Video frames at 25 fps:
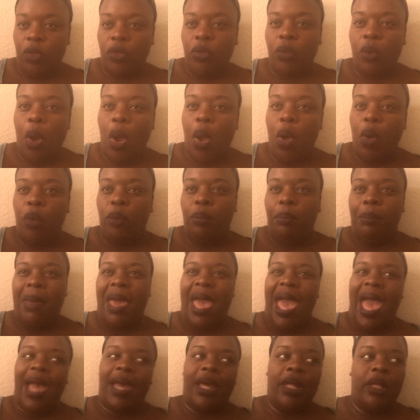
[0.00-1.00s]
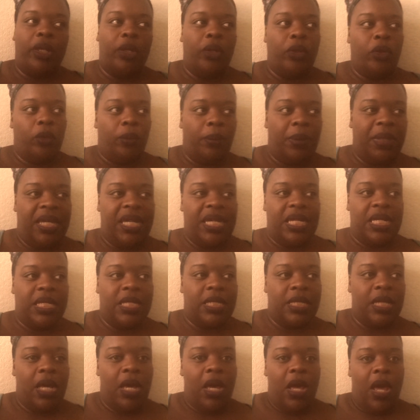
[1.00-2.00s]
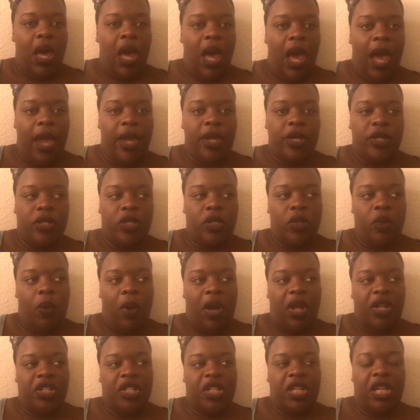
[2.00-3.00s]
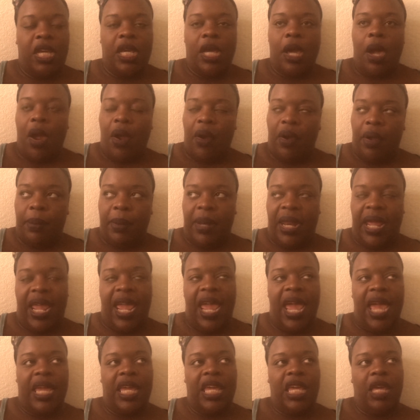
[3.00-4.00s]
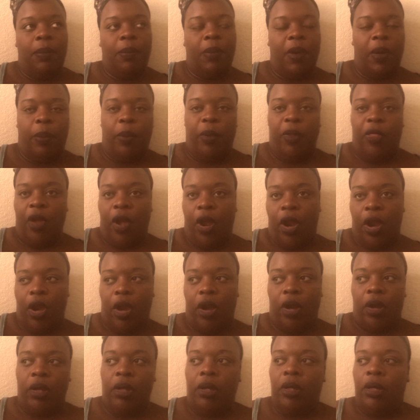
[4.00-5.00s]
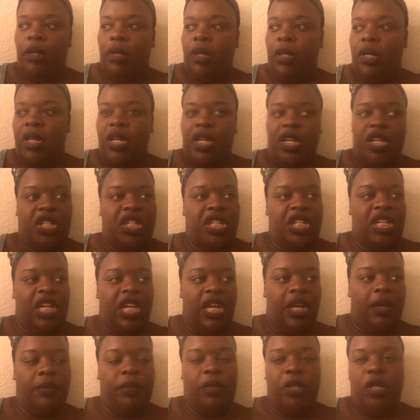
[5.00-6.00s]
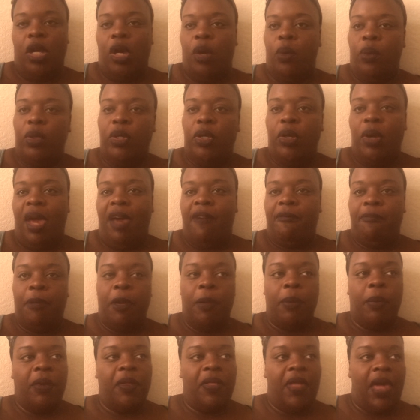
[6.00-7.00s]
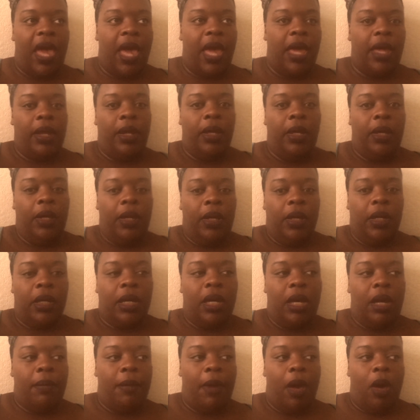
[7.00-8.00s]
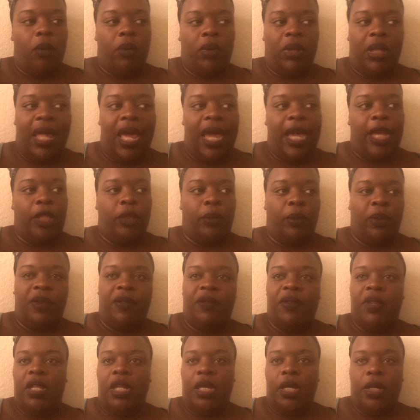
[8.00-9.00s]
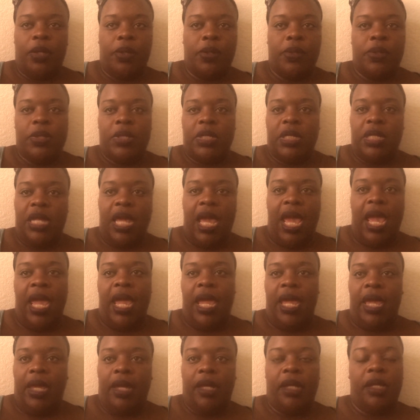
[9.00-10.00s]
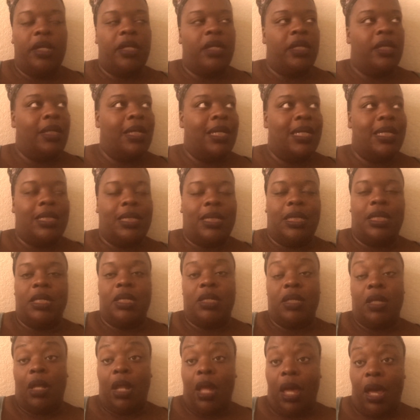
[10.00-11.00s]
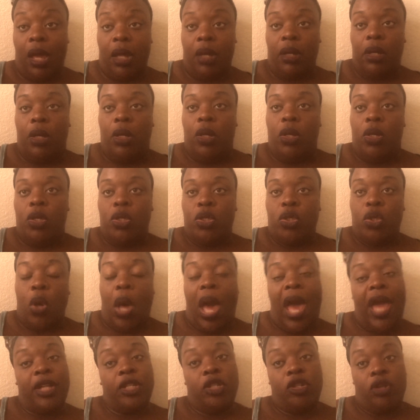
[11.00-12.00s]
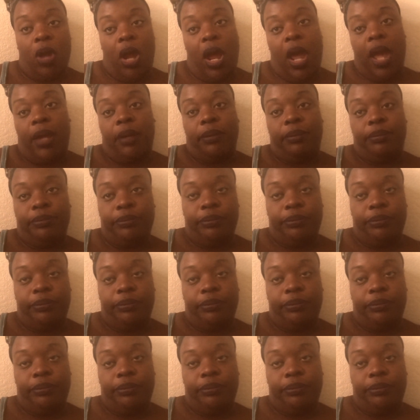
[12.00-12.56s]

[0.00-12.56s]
thrown back a little because I used to watch Kiara, but I can't keep up with her because she come, you know, when you have people that come out with like three videos a day and it's just a lot. So I try.